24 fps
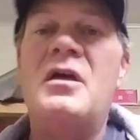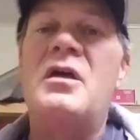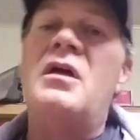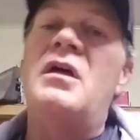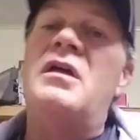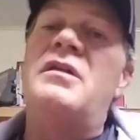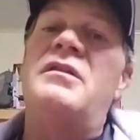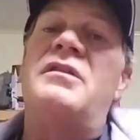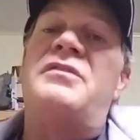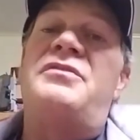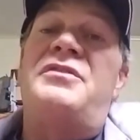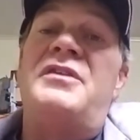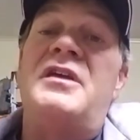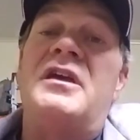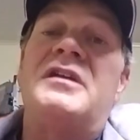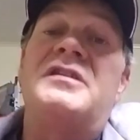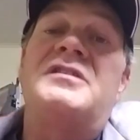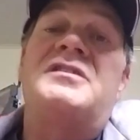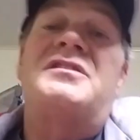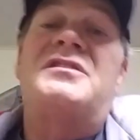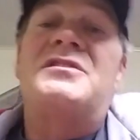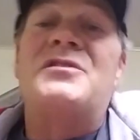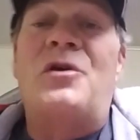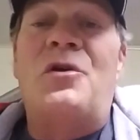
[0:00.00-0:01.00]
The thing
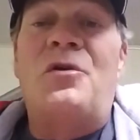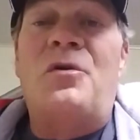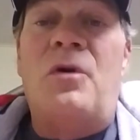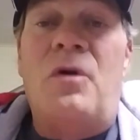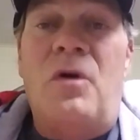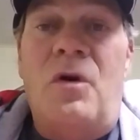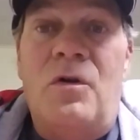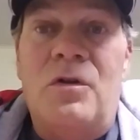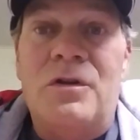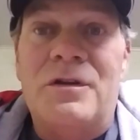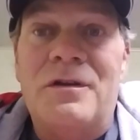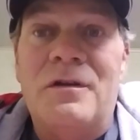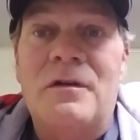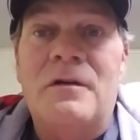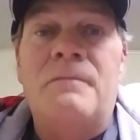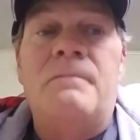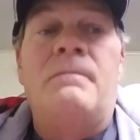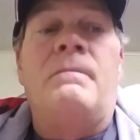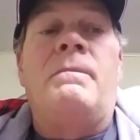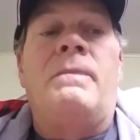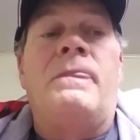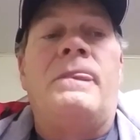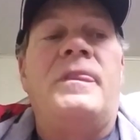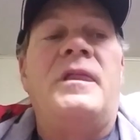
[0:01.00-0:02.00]
is so old
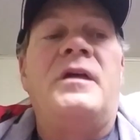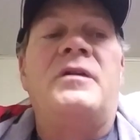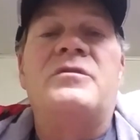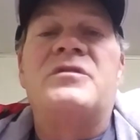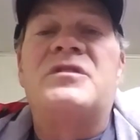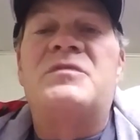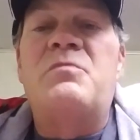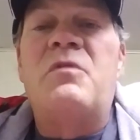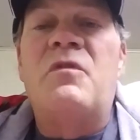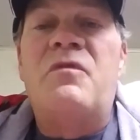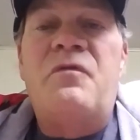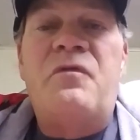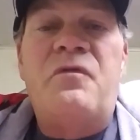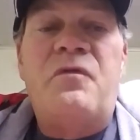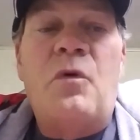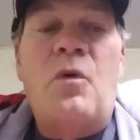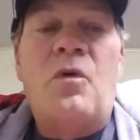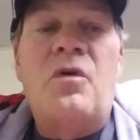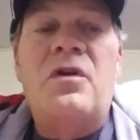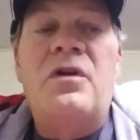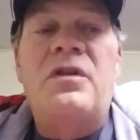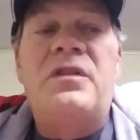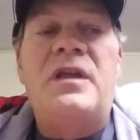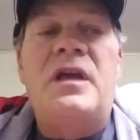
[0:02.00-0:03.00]
that it was
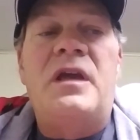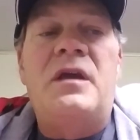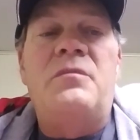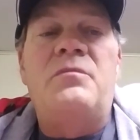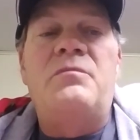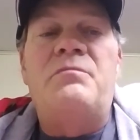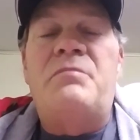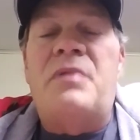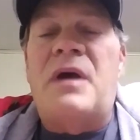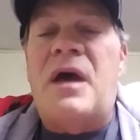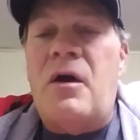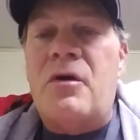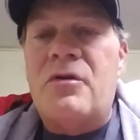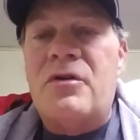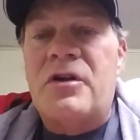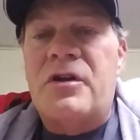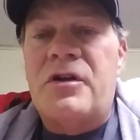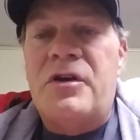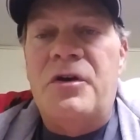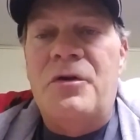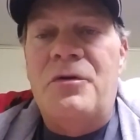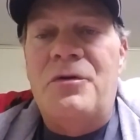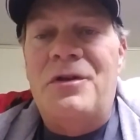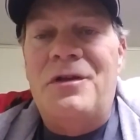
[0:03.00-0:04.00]
before they powder
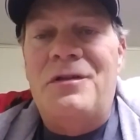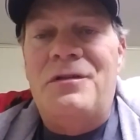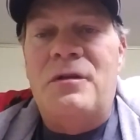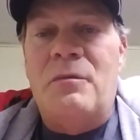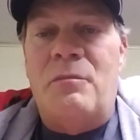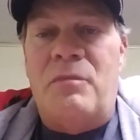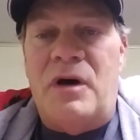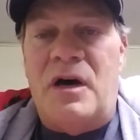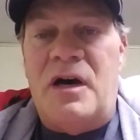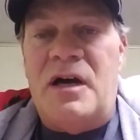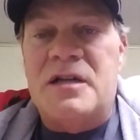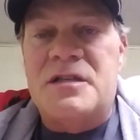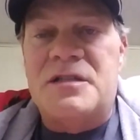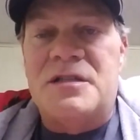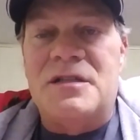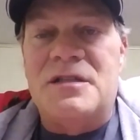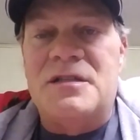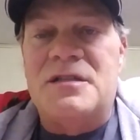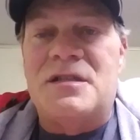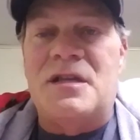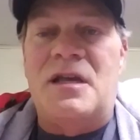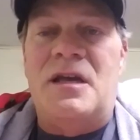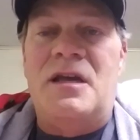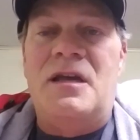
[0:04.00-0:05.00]
coated the
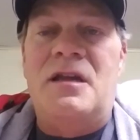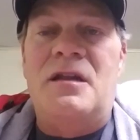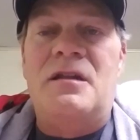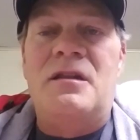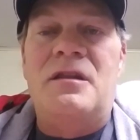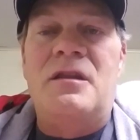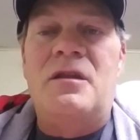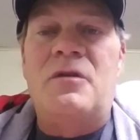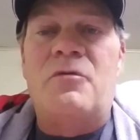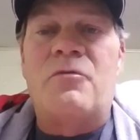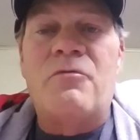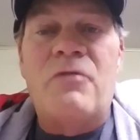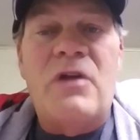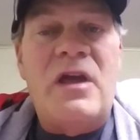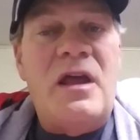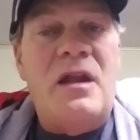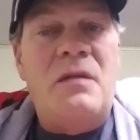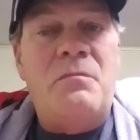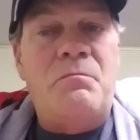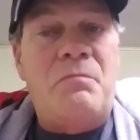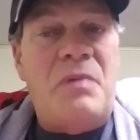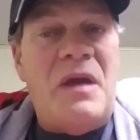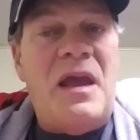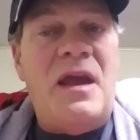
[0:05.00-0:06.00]
boxes, and the
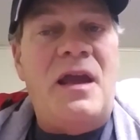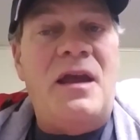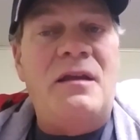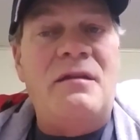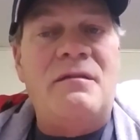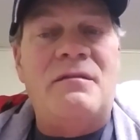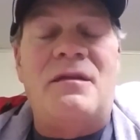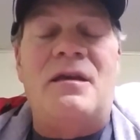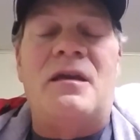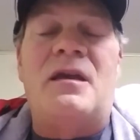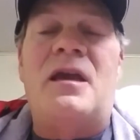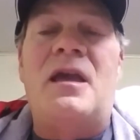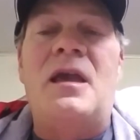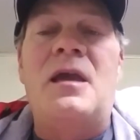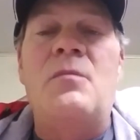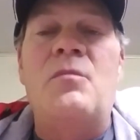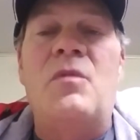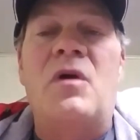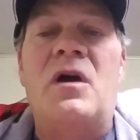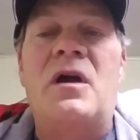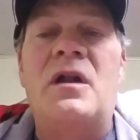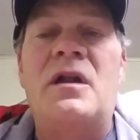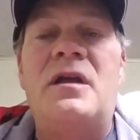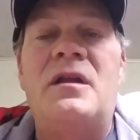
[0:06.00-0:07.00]
red paint that came
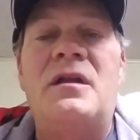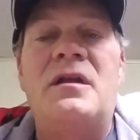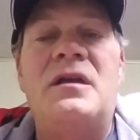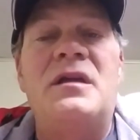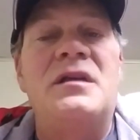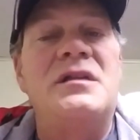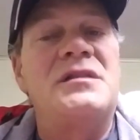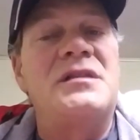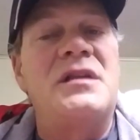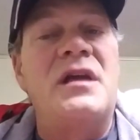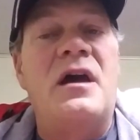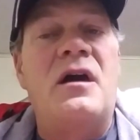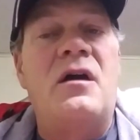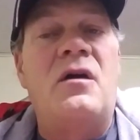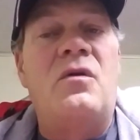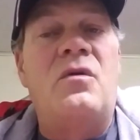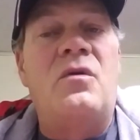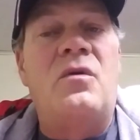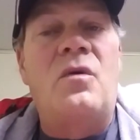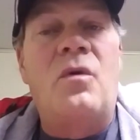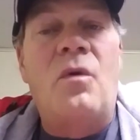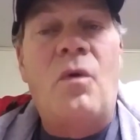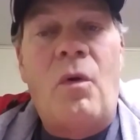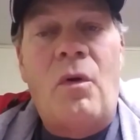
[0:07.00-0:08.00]
on it is now
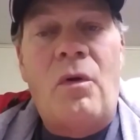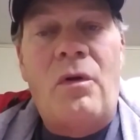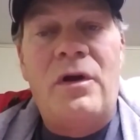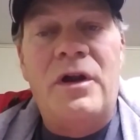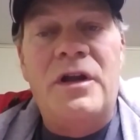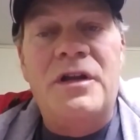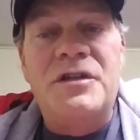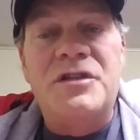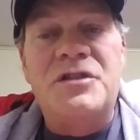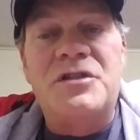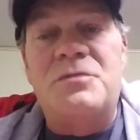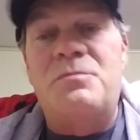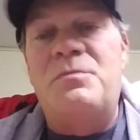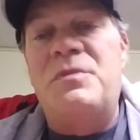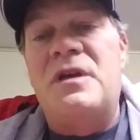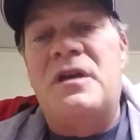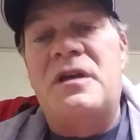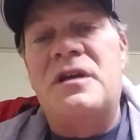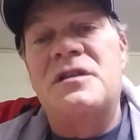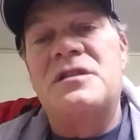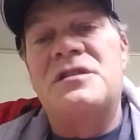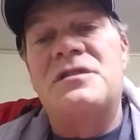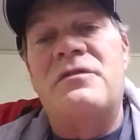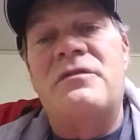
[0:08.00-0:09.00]
orange
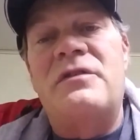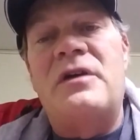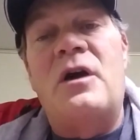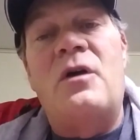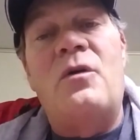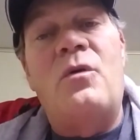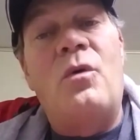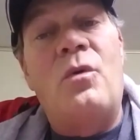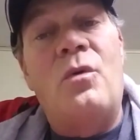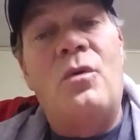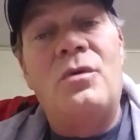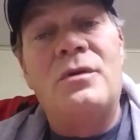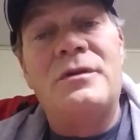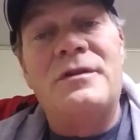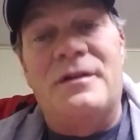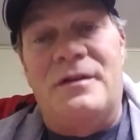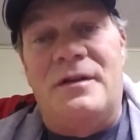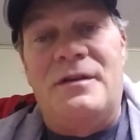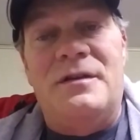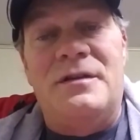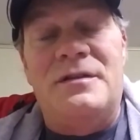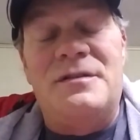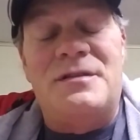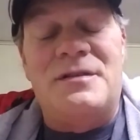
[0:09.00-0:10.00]
because of how old it
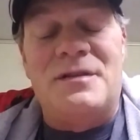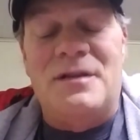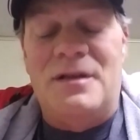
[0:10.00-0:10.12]
is.